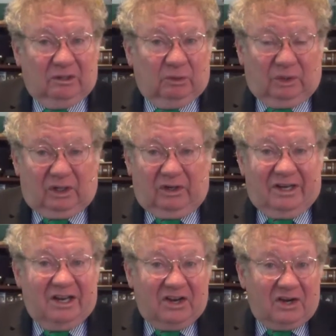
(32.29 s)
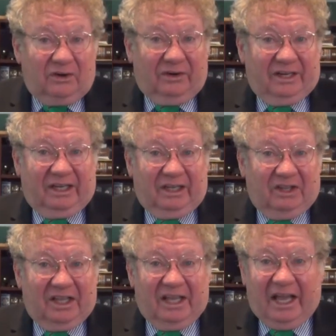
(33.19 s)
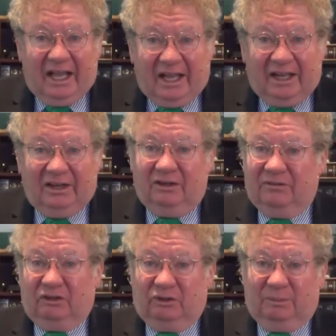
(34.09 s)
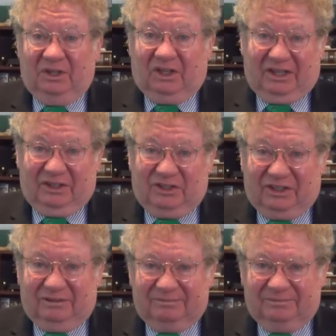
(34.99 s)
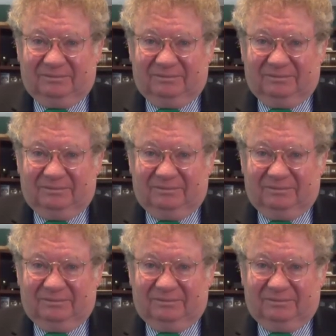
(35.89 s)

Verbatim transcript: we're nearing the end of the tribulation.